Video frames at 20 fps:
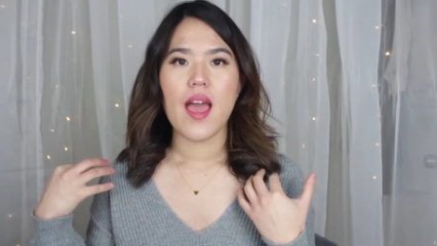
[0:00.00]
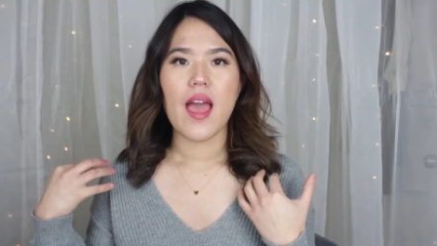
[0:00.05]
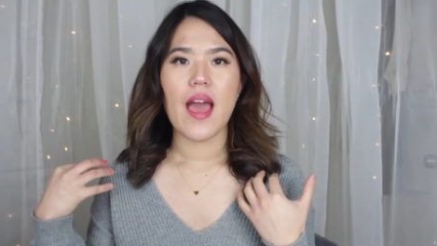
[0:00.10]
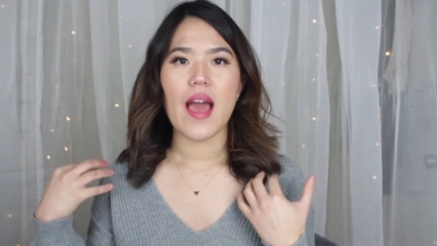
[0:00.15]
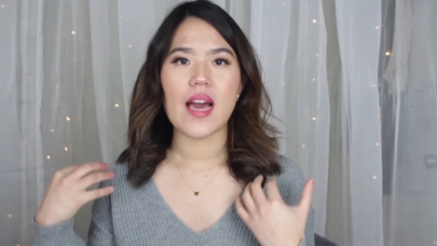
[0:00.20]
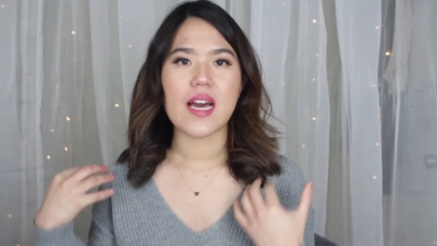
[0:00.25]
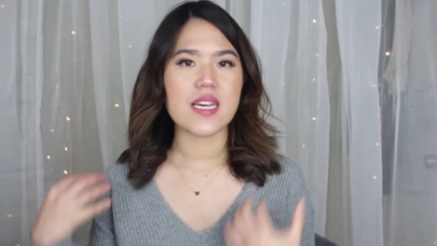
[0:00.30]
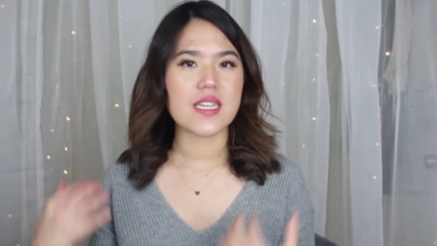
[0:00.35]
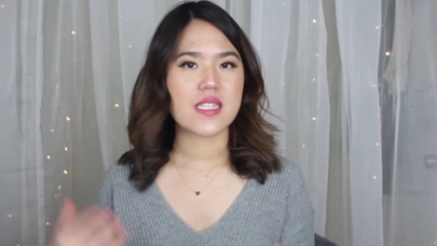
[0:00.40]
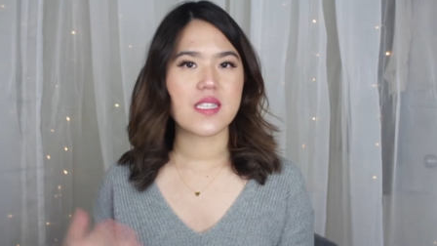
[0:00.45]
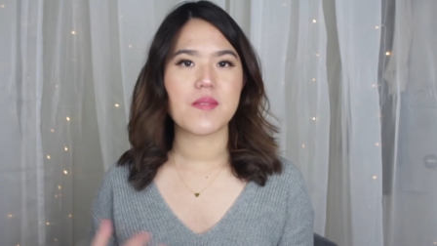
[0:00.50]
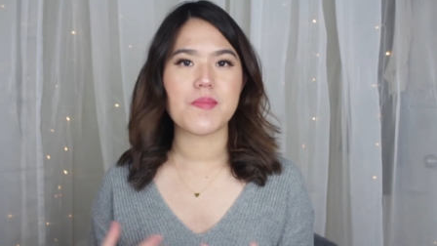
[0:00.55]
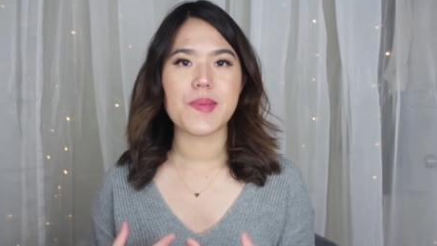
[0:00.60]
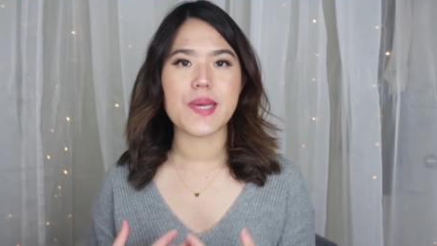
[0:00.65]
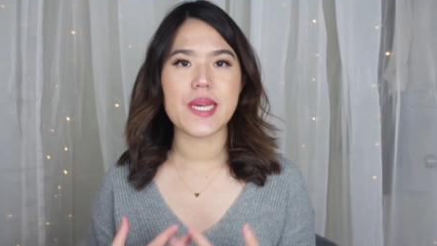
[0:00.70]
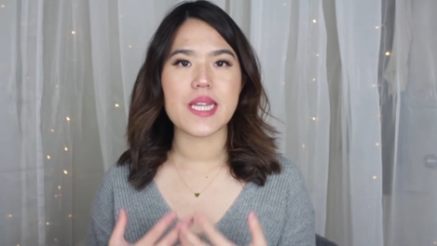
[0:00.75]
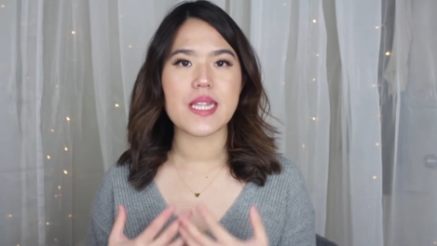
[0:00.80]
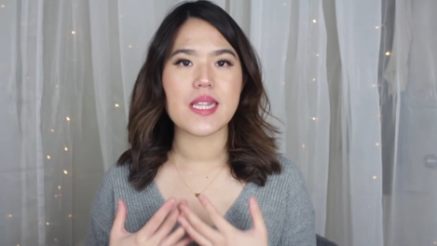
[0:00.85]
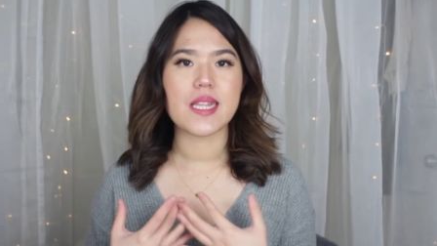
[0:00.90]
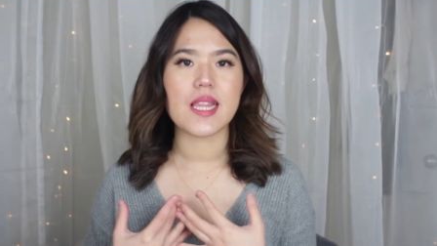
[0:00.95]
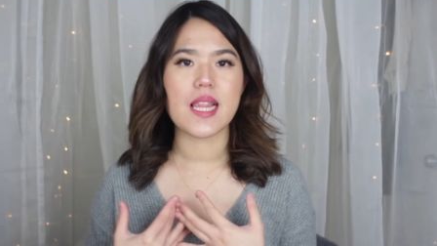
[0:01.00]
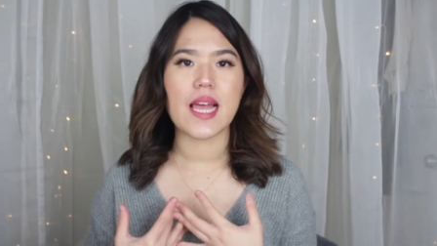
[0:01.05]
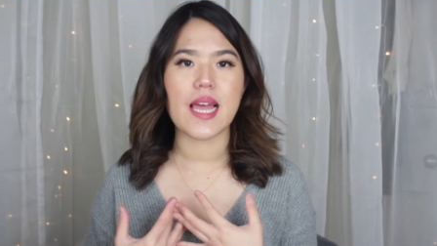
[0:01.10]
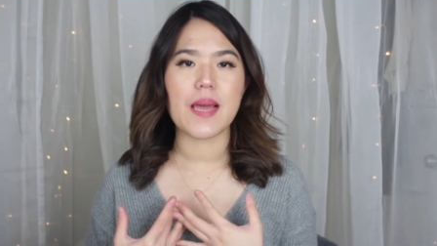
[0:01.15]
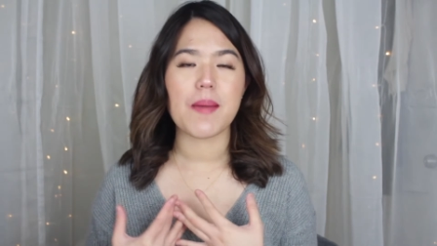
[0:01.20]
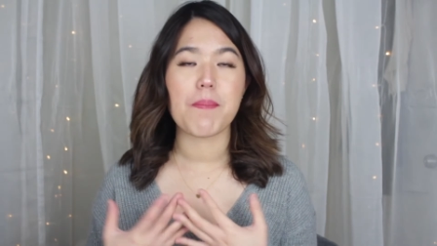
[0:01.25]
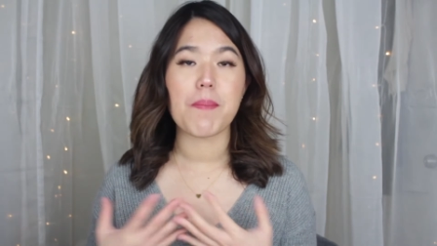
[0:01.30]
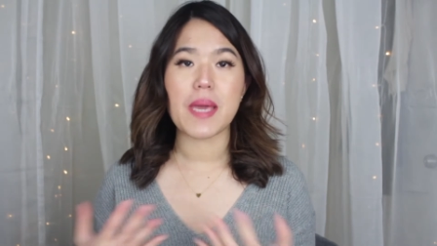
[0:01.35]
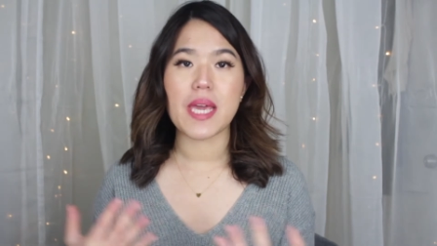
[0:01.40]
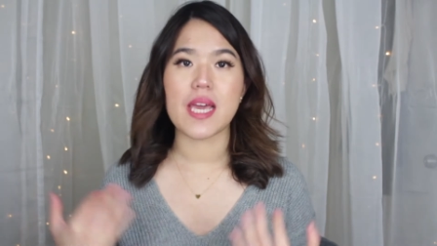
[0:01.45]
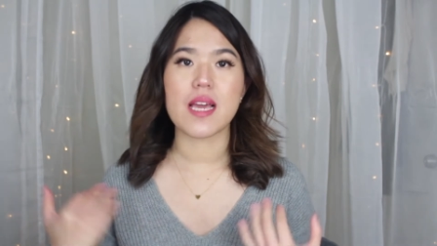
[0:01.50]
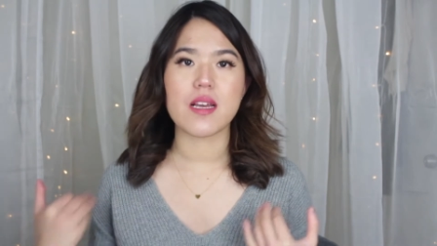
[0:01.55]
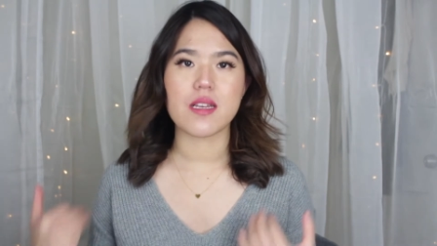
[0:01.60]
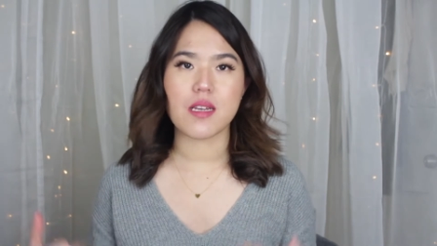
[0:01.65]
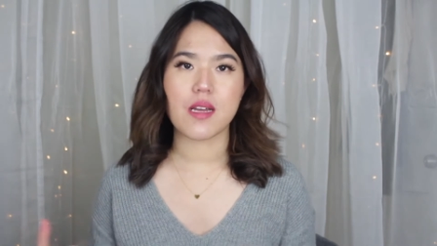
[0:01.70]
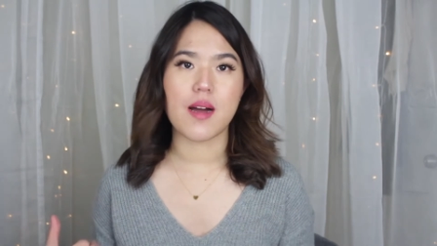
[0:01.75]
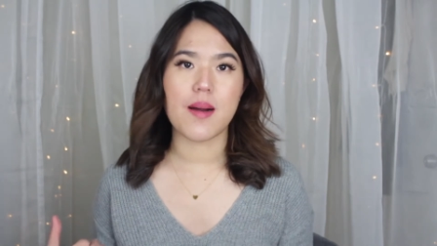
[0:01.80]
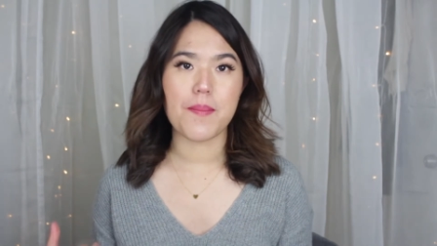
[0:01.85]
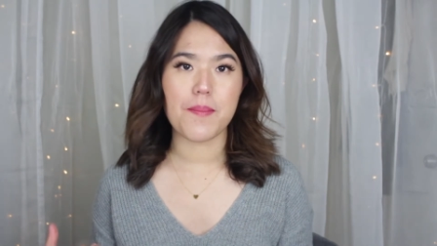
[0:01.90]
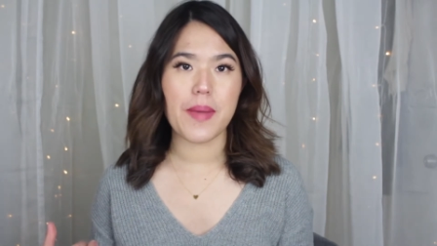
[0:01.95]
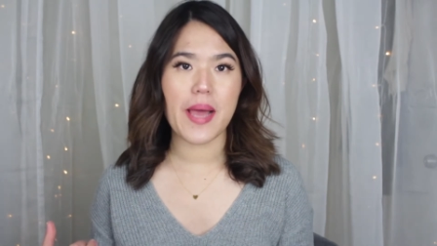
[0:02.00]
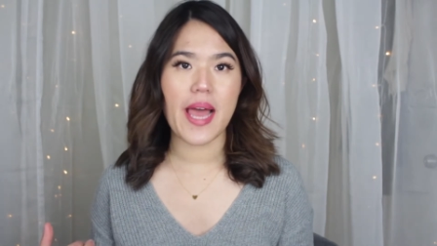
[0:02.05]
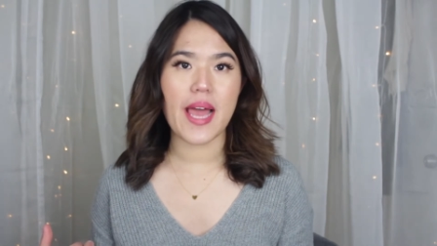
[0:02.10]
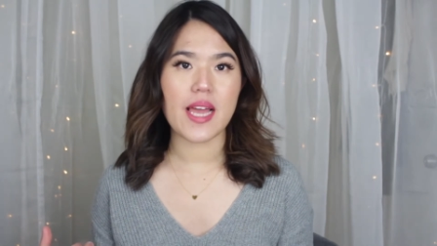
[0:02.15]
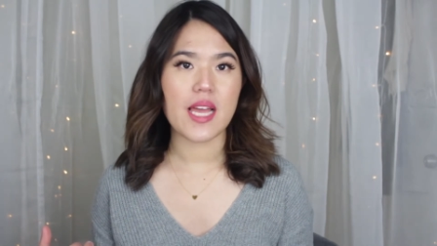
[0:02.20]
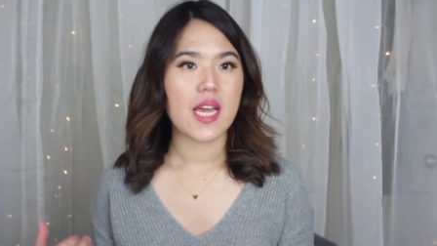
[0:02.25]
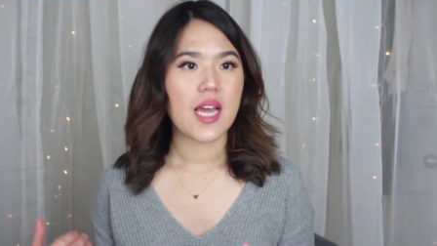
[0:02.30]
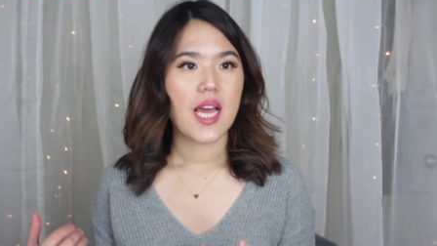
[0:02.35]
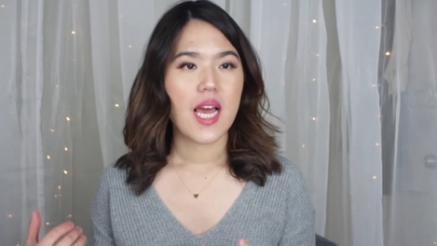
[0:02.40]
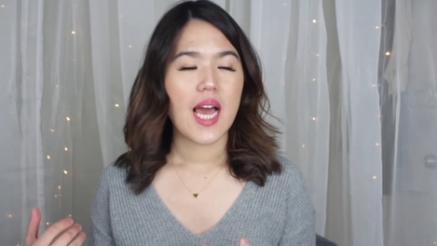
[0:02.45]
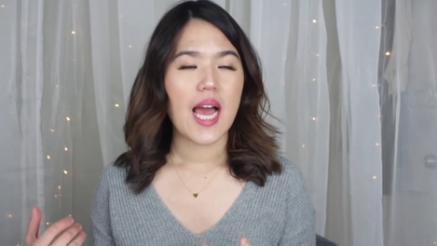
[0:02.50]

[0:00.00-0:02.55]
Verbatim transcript: has been like making a comeback.